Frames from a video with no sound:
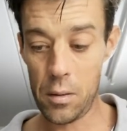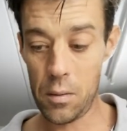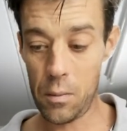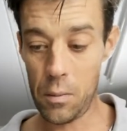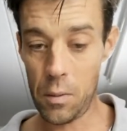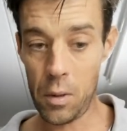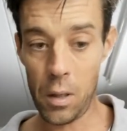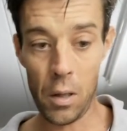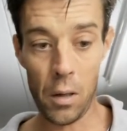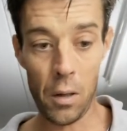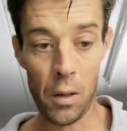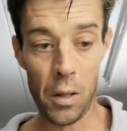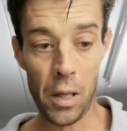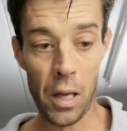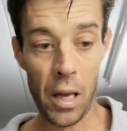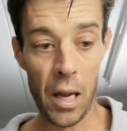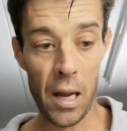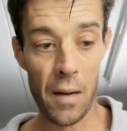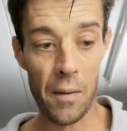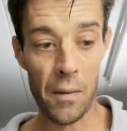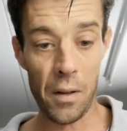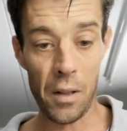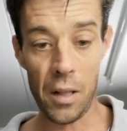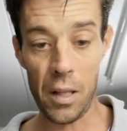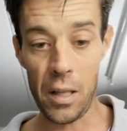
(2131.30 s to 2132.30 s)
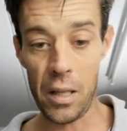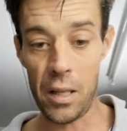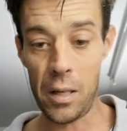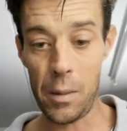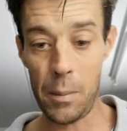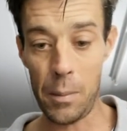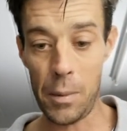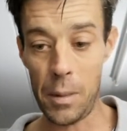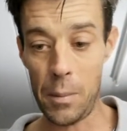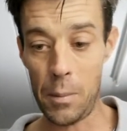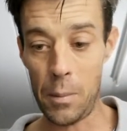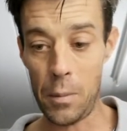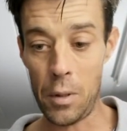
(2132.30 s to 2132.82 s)
We only have a
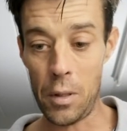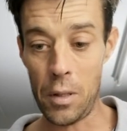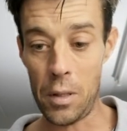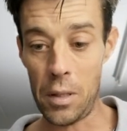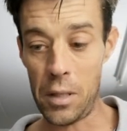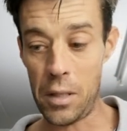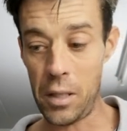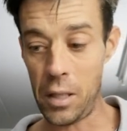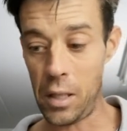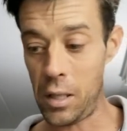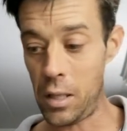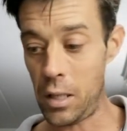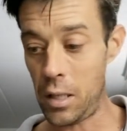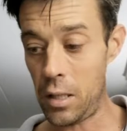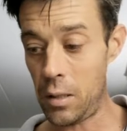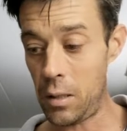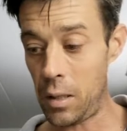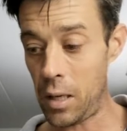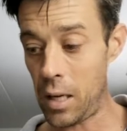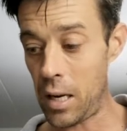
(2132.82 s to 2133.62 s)
little bit more to go,